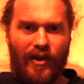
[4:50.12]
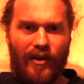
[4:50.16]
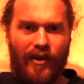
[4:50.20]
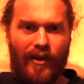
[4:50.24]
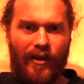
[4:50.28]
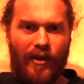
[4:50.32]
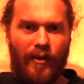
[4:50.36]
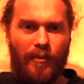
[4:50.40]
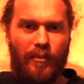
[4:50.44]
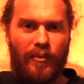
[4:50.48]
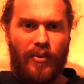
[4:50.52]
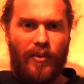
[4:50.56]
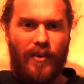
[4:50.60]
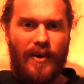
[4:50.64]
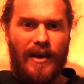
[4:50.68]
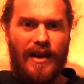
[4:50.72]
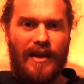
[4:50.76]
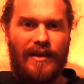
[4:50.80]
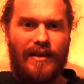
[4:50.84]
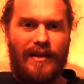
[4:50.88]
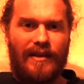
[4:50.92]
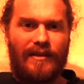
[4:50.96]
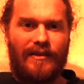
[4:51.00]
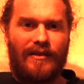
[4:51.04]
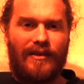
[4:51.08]
You
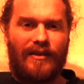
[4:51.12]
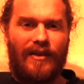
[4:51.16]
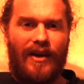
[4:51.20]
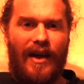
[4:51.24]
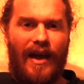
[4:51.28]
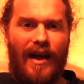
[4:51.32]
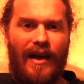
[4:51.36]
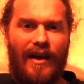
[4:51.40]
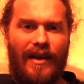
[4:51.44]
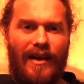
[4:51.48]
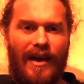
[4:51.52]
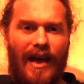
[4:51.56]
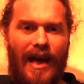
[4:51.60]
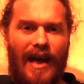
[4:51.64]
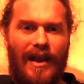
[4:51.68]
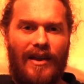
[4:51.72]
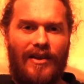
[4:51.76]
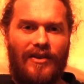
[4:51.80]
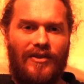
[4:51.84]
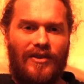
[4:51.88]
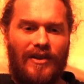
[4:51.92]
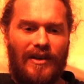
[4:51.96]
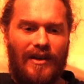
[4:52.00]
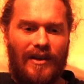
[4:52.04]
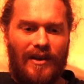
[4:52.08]
breathe into the
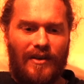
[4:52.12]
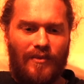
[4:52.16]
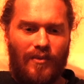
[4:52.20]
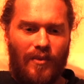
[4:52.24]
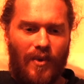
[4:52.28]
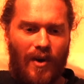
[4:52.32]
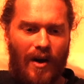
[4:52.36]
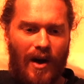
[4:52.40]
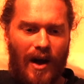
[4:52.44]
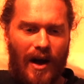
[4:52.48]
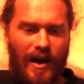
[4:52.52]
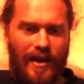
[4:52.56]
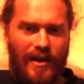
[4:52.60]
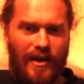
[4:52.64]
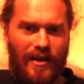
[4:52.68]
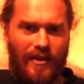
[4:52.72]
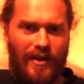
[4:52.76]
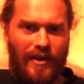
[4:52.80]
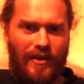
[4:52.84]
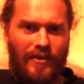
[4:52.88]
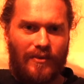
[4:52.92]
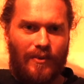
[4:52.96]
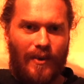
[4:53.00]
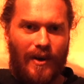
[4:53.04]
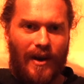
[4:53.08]
energy, and what I
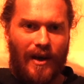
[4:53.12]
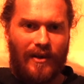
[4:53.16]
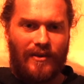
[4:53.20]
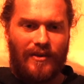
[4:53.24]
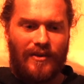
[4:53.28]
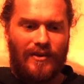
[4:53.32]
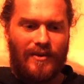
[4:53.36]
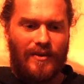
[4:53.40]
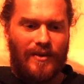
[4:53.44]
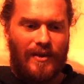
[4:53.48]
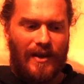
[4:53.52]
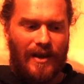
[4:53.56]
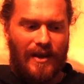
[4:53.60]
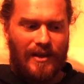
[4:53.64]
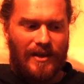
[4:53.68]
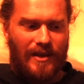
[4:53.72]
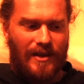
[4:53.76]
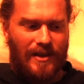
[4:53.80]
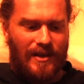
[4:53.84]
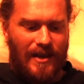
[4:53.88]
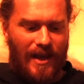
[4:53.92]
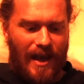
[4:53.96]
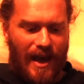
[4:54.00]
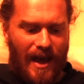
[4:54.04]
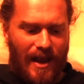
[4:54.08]
notice when I do this
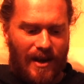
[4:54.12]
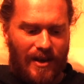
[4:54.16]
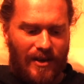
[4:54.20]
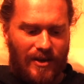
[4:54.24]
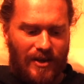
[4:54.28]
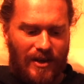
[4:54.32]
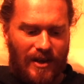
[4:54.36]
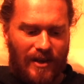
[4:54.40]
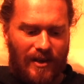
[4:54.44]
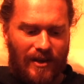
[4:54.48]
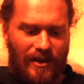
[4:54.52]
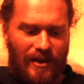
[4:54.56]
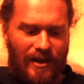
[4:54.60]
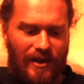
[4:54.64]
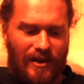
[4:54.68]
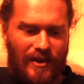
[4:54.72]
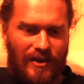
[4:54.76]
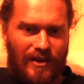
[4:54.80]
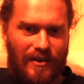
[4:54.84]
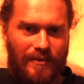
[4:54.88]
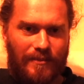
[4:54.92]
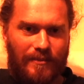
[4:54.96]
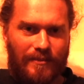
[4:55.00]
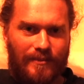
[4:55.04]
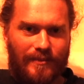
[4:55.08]
is the energy that
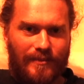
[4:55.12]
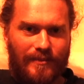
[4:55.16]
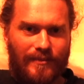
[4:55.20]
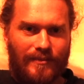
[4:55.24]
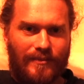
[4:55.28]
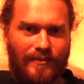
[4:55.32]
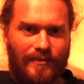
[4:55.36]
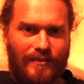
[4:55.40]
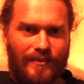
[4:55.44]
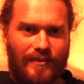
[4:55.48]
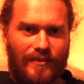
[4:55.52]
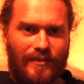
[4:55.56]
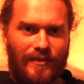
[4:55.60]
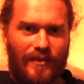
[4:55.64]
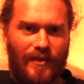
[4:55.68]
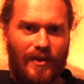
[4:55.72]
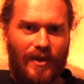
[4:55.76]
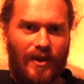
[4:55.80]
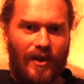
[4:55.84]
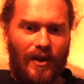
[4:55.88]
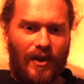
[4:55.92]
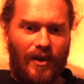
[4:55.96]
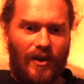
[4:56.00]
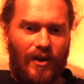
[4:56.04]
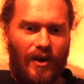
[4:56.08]
is
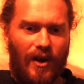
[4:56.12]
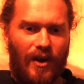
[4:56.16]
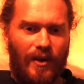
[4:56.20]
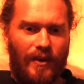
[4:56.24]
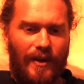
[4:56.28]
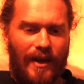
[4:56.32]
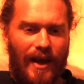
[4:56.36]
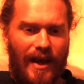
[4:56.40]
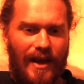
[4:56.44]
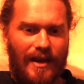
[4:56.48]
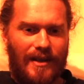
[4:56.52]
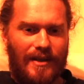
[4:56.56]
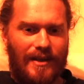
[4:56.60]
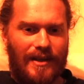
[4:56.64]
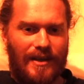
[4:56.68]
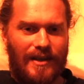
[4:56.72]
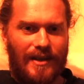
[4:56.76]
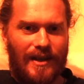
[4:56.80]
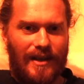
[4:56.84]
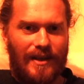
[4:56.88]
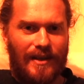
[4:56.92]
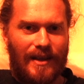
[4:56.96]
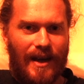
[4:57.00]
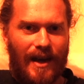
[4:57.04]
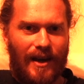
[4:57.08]
located
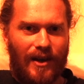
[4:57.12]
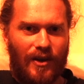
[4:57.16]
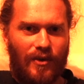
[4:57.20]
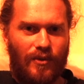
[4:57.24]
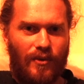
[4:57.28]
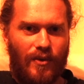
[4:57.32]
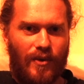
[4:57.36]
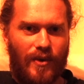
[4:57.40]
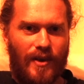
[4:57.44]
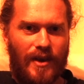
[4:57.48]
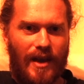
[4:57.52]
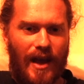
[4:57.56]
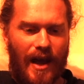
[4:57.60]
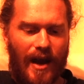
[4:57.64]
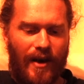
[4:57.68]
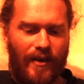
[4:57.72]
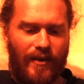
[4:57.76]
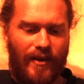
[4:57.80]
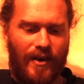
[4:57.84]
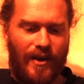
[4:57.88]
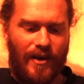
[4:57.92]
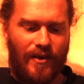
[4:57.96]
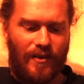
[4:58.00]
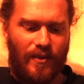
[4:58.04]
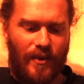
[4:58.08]
in that groin
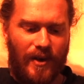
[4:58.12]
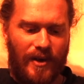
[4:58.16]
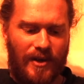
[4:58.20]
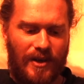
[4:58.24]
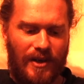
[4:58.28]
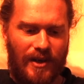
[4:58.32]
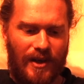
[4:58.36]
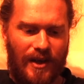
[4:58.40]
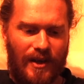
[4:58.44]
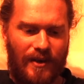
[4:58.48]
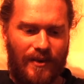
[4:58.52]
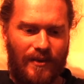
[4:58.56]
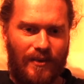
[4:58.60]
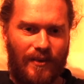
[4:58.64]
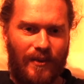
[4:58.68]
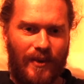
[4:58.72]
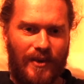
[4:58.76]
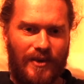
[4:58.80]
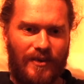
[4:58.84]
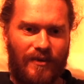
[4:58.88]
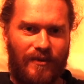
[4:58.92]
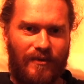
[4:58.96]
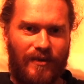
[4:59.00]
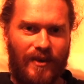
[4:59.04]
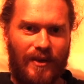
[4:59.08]
area, which
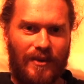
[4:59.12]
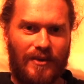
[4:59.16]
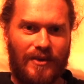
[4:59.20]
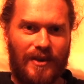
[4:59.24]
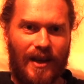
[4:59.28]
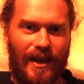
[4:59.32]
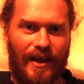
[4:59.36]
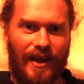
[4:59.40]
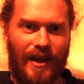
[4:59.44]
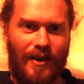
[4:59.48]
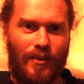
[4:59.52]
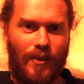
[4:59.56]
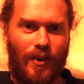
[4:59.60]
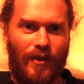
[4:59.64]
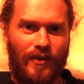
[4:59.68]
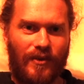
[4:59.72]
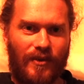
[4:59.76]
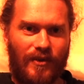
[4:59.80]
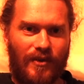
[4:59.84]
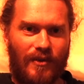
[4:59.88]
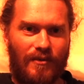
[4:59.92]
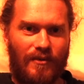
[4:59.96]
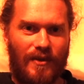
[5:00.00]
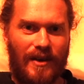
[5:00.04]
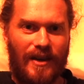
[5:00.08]
which feels like it wants
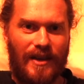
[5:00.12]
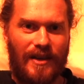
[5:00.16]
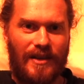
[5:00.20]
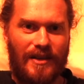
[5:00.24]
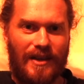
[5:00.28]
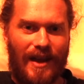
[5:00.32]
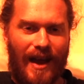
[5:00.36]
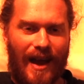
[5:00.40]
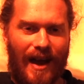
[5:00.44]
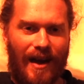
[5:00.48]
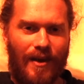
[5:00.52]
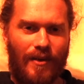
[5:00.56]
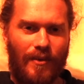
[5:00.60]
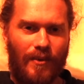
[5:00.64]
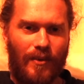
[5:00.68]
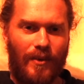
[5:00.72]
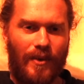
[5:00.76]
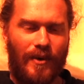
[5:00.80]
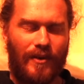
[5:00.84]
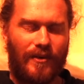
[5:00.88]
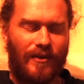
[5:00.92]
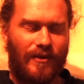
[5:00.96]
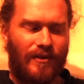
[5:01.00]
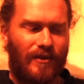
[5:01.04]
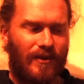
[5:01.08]
to release
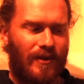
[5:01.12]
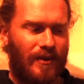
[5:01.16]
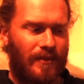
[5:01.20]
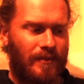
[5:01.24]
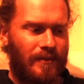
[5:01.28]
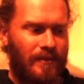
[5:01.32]
outwards,